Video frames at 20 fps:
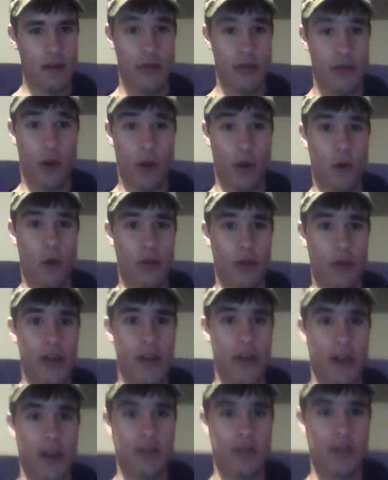the whole
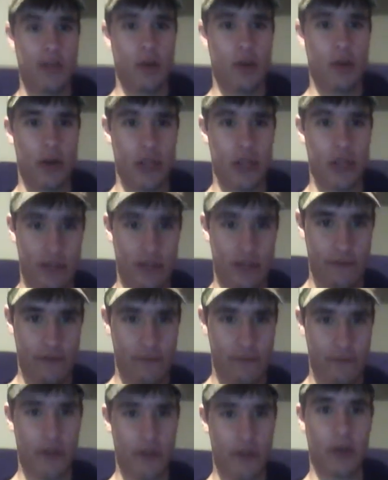thing is literally just
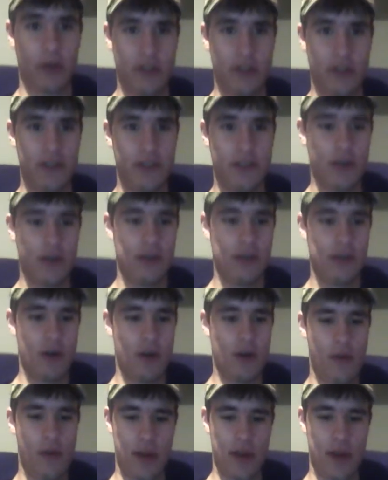filled as soon as
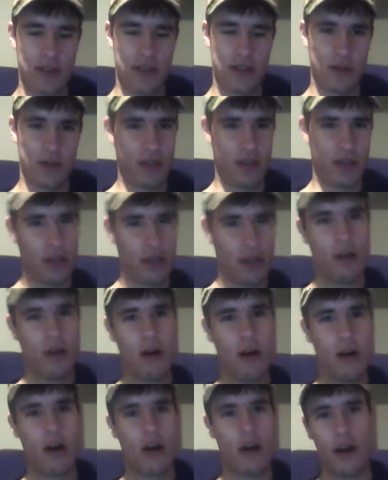you open it, so it's a little
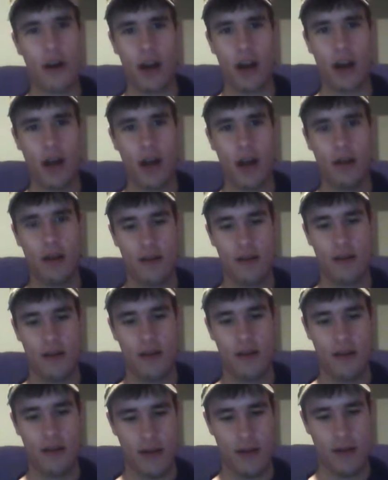harder
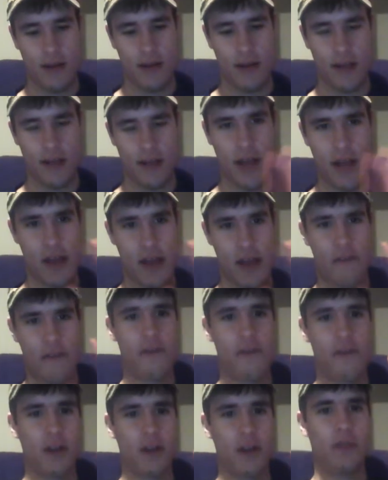to get that
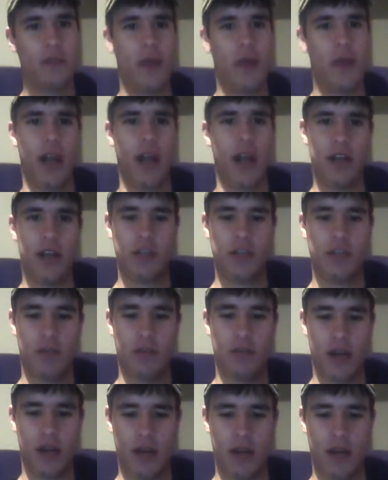first pinch.
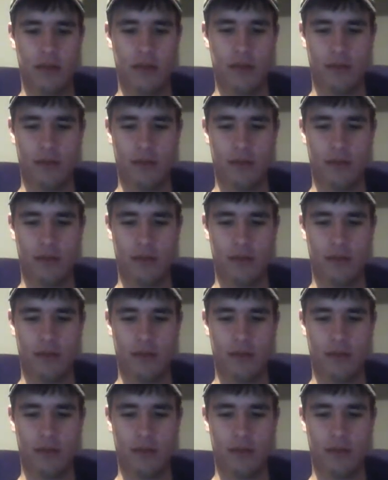But